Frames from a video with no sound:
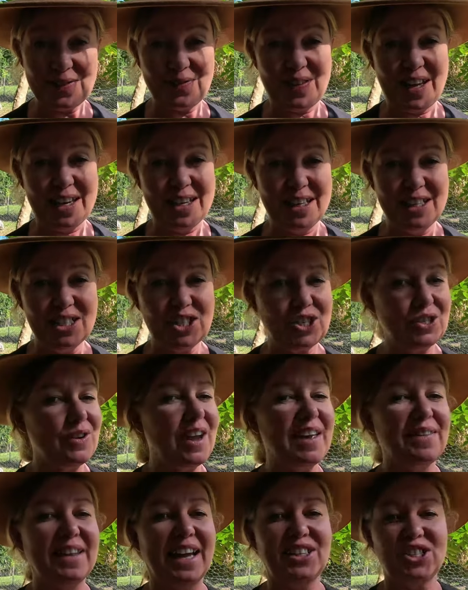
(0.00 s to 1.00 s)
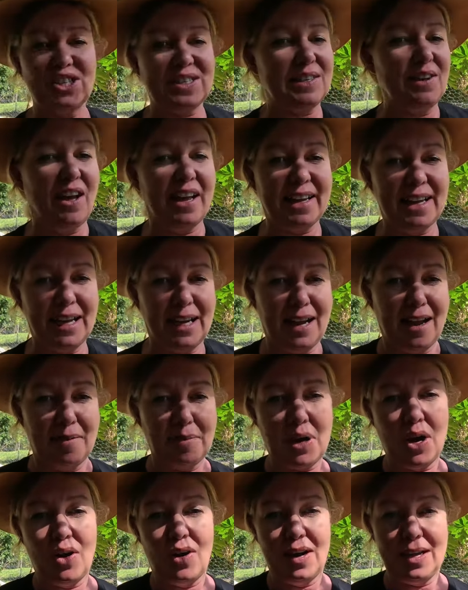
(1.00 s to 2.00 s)
if they need to, and they just like getting up
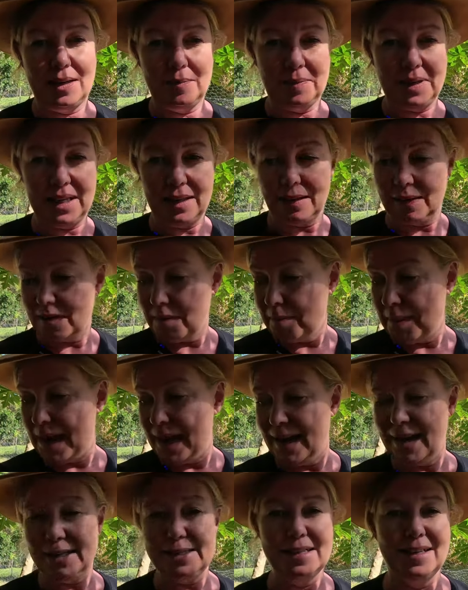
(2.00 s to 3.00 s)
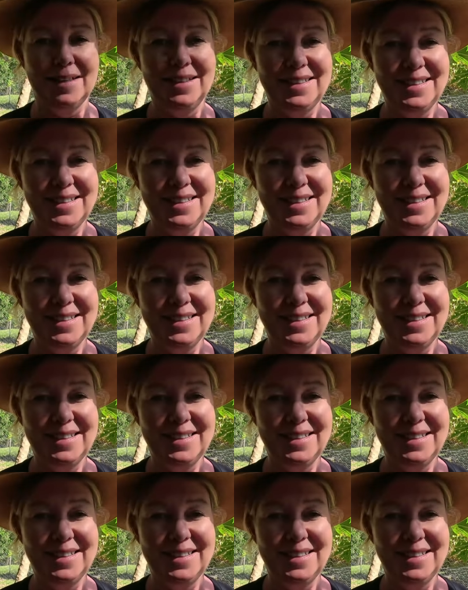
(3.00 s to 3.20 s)
high and being the man.